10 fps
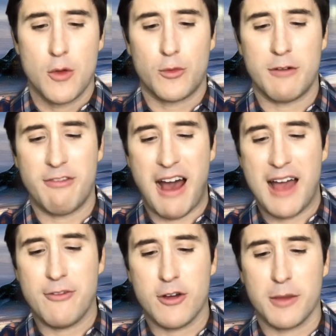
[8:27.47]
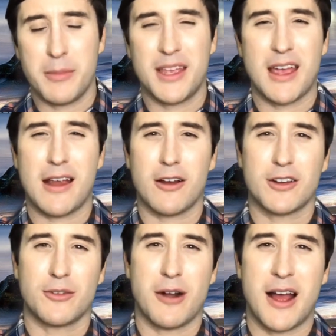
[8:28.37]
Revival can be
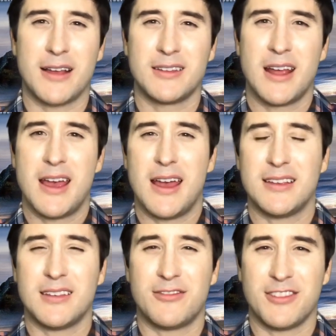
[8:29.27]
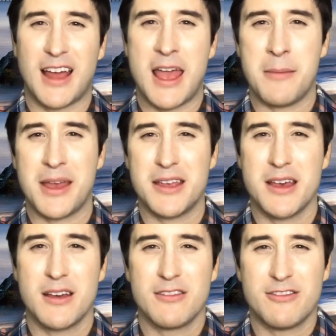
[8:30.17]
characterized as a flaming
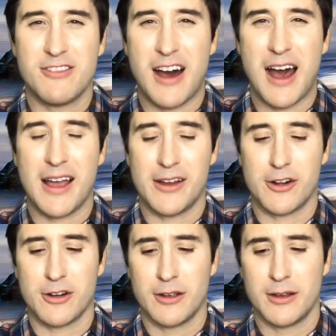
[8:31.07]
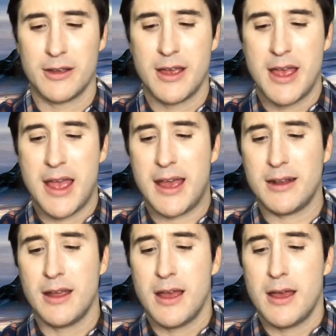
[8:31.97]
fire.
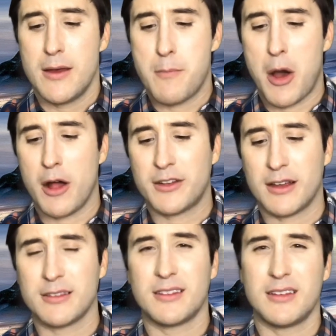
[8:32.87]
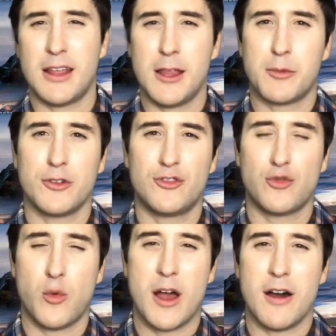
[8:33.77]
And Paul tells us in Hebrews
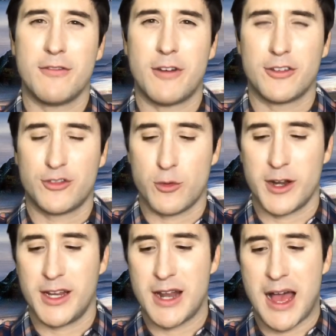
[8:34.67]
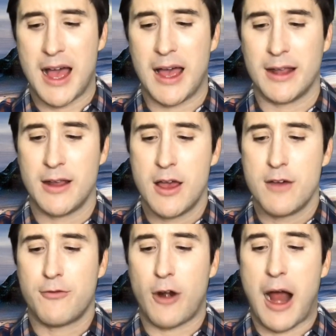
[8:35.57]
12, verse 29,
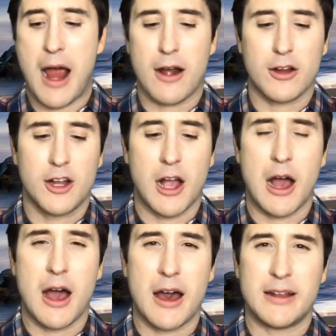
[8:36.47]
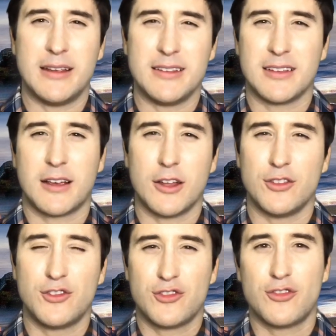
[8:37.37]
"For our God is a
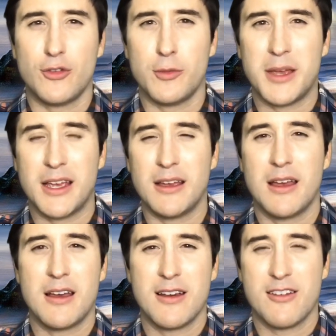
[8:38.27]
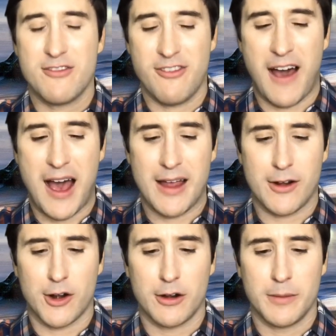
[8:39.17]
consuming
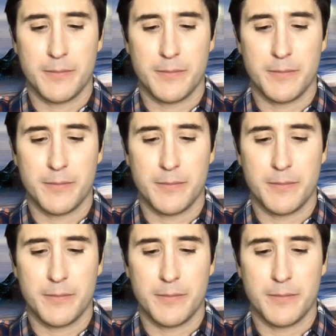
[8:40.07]
fire."